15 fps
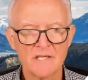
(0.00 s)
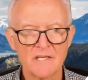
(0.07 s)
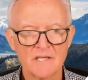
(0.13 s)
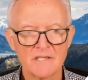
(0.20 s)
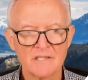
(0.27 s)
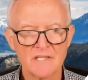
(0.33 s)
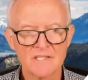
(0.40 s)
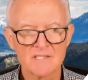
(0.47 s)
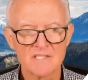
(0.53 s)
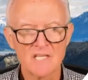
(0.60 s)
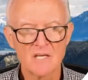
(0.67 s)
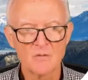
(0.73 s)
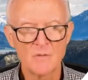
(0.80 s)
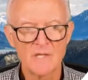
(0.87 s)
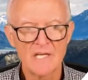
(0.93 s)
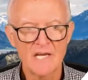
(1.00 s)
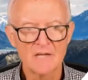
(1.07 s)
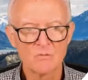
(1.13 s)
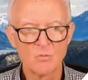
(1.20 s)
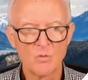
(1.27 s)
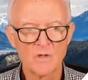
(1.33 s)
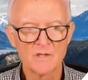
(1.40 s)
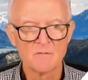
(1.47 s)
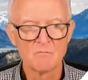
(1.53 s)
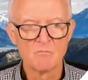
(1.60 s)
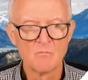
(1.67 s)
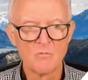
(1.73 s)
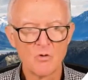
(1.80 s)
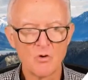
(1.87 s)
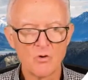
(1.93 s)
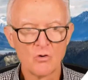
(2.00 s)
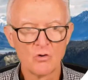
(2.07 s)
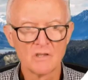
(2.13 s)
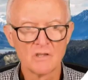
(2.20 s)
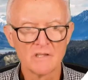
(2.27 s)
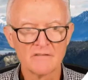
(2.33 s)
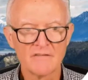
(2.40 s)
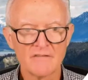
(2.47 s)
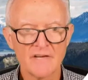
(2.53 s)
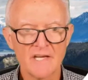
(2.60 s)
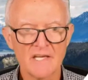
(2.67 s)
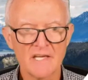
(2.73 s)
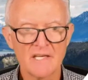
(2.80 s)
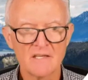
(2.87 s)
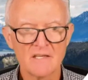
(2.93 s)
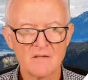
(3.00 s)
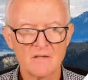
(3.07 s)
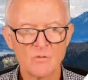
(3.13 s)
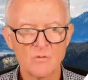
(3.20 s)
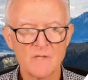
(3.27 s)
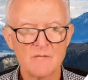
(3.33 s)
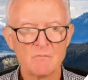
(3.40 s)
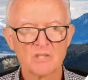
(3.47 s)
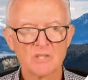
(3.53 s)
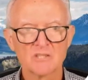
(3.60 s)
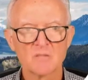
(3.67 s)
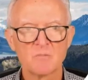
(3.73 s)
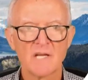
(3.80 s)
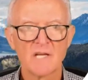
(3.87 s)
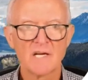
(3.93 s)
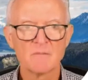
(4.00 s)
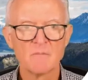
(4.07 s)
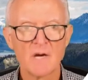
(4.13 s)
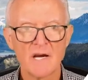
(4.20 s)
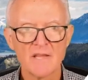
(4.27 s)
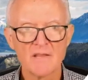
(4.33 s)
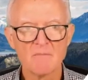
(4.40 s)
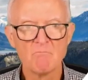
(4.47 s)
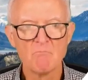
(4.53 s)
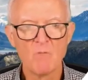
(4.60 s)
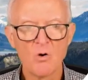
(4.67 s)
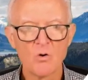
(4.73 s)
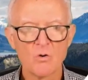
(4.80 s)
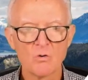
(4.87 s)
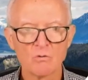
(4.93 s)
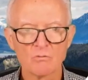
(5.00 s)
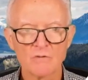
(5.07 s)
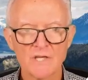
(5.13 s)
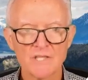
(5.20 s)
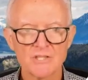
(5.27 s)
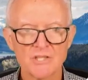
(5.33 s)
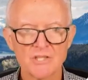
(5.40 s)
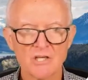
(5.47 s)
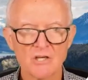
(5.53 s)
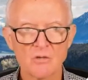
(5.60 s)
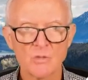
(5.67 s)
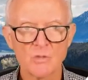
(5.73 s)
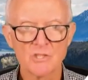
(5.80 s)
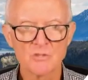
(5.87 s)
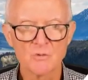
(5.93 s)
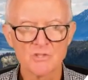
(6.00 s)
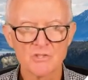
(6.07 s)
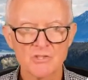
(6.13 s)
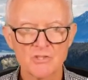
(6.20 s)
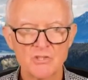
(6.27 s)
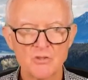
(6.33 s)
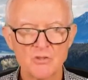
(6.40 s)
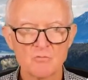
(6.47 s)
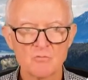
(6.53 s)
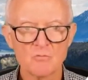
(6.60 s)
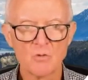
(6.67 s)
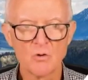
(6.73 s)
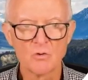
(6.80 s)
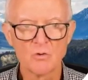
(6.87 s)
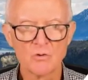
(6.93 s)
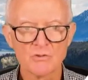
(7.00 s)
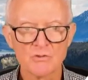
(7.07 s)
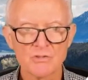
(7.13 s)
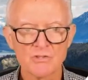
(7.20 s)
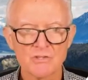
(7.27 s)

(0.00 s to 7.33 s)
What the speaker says: let's say we had 1 mole of A, we multiplied by the mole ratio, which was 2 moles